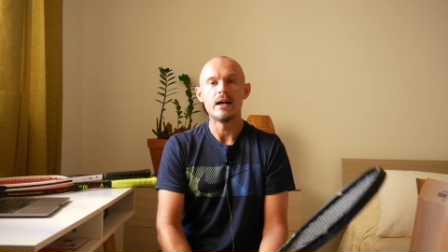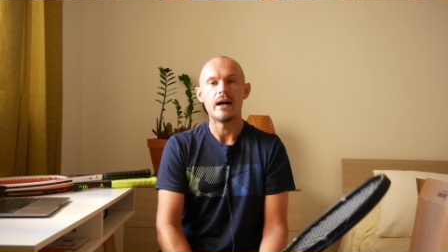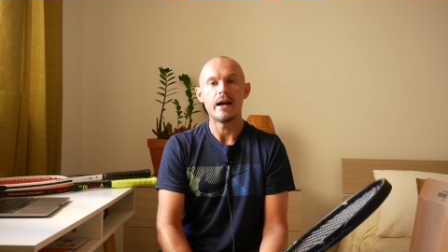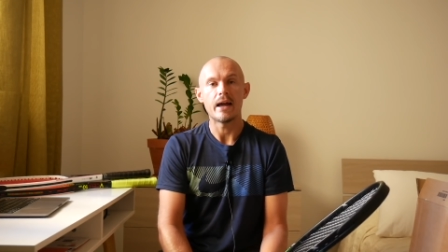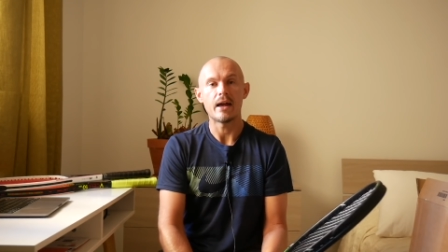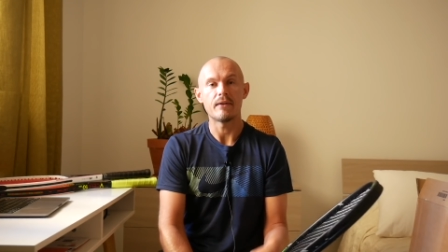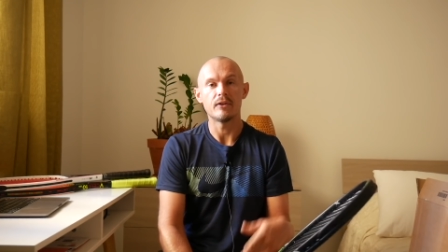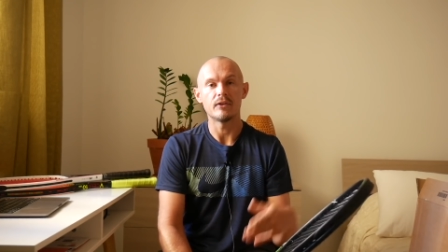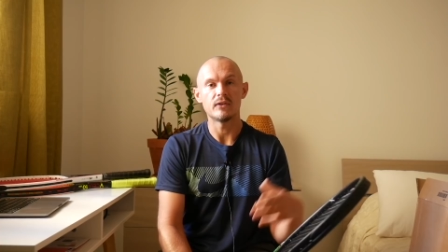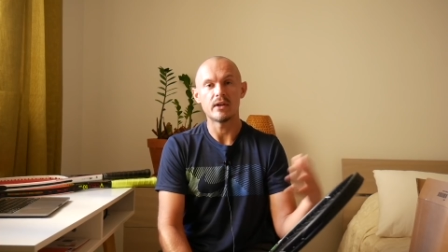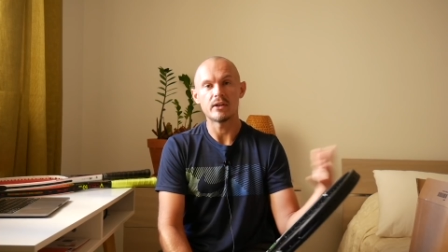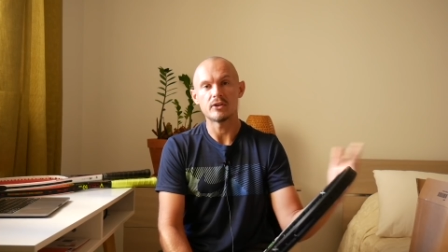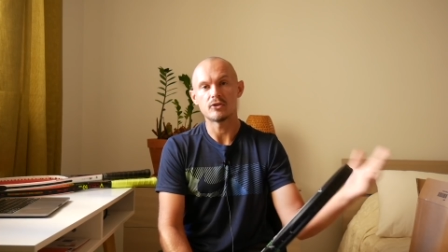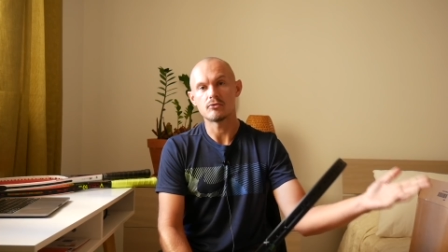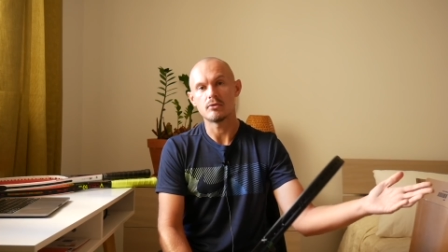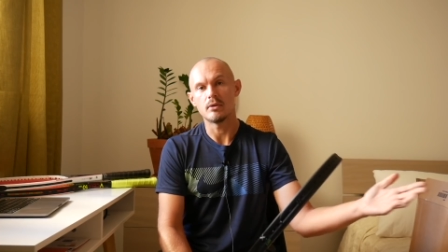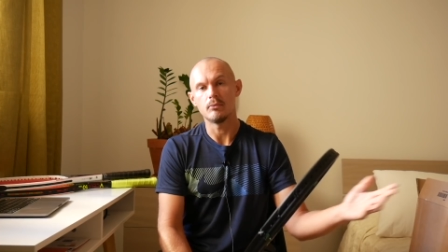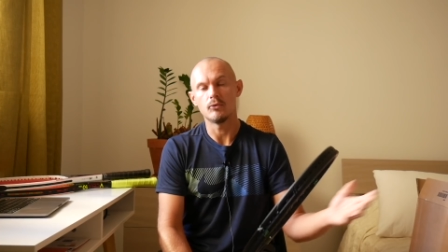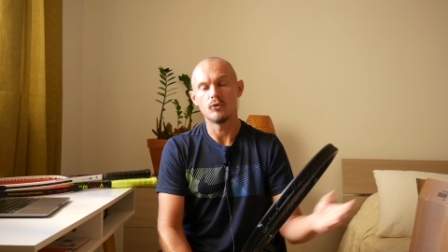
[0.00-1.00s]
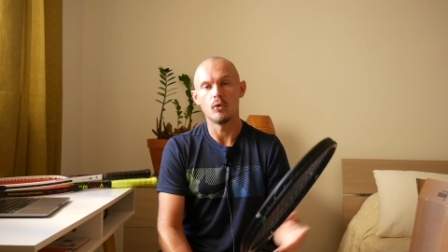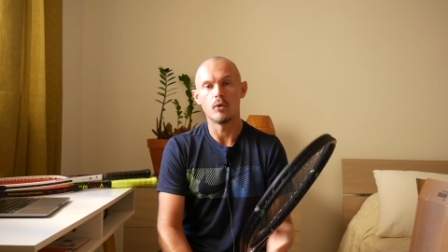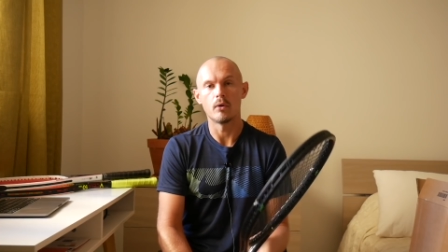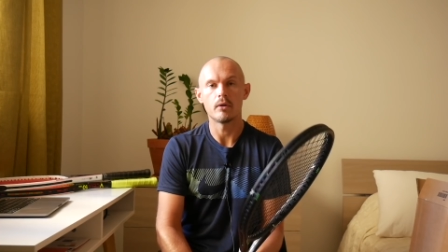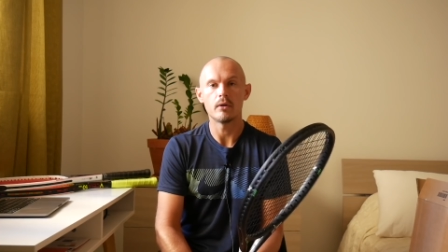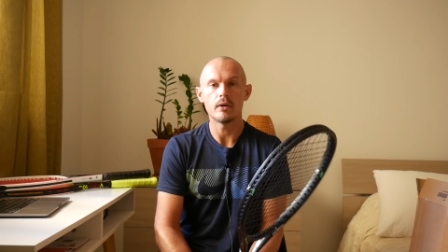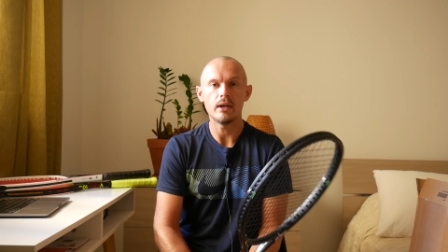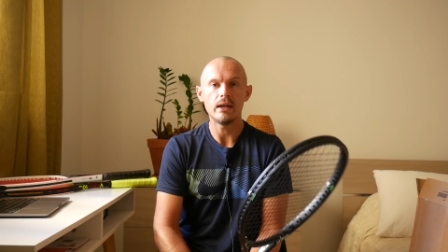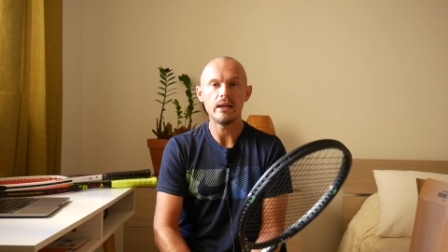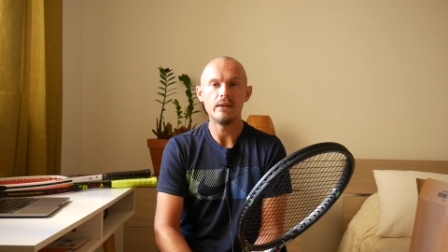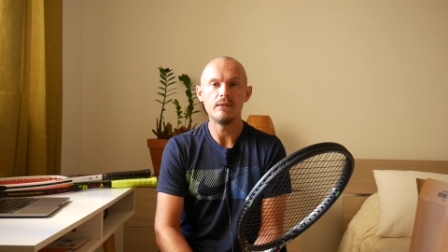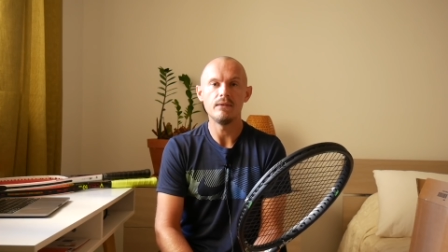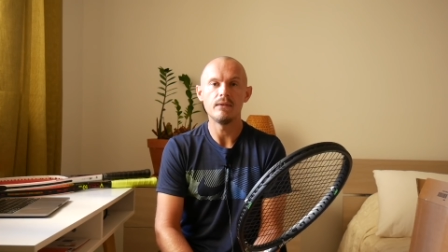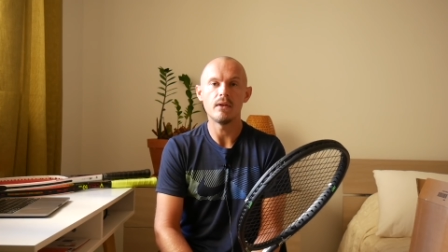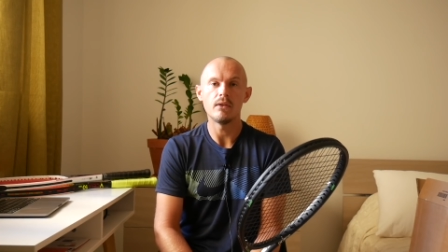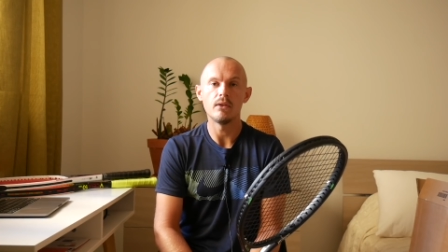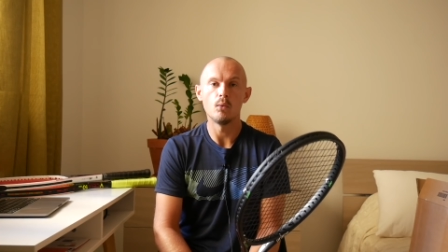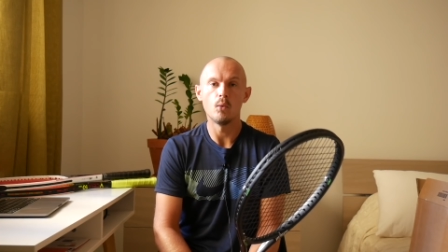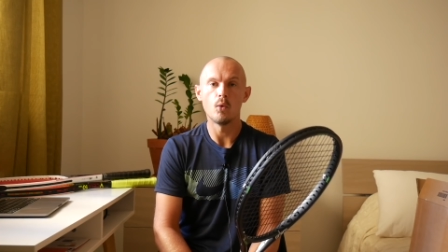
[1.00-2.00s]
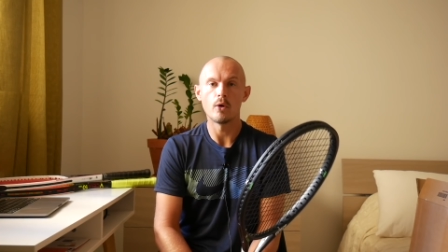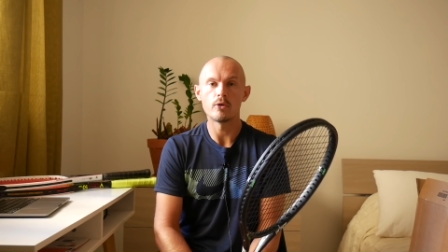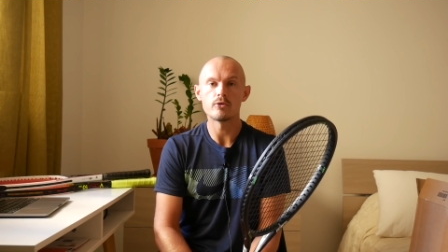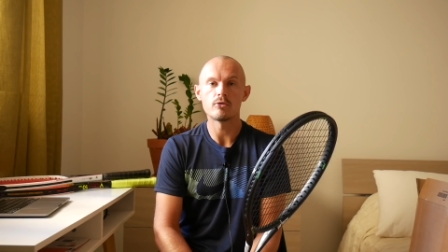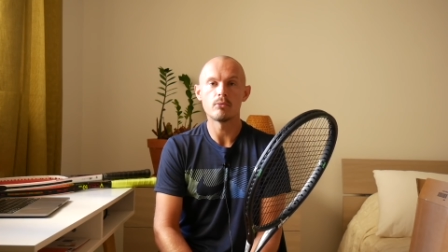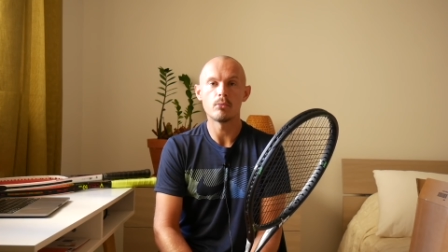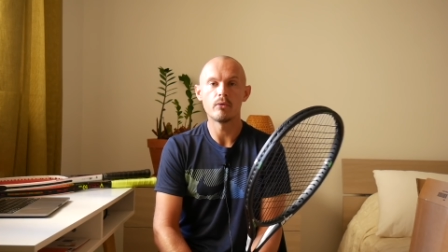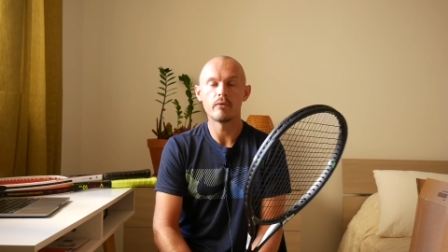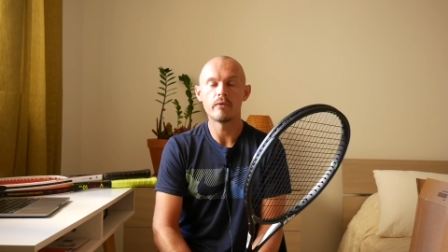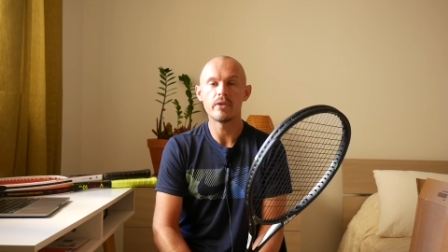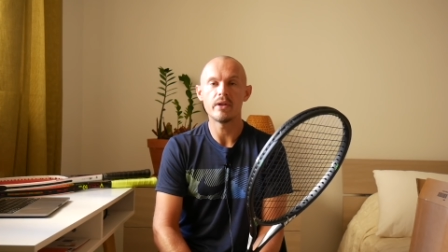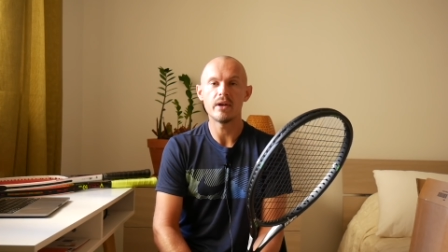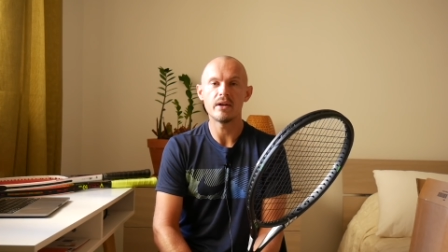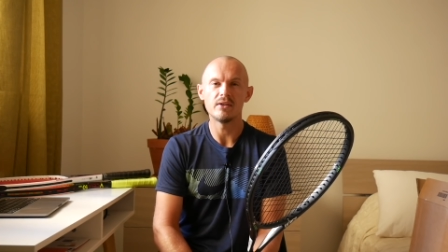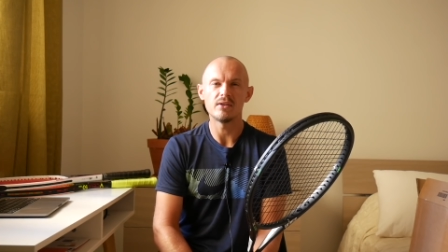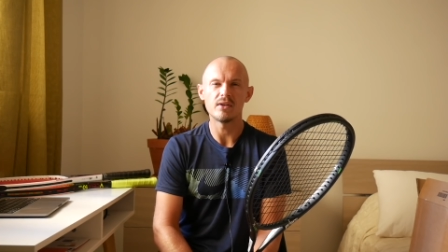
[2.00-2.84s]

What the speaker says: I have a Techstream Tour in the wardrobe over there.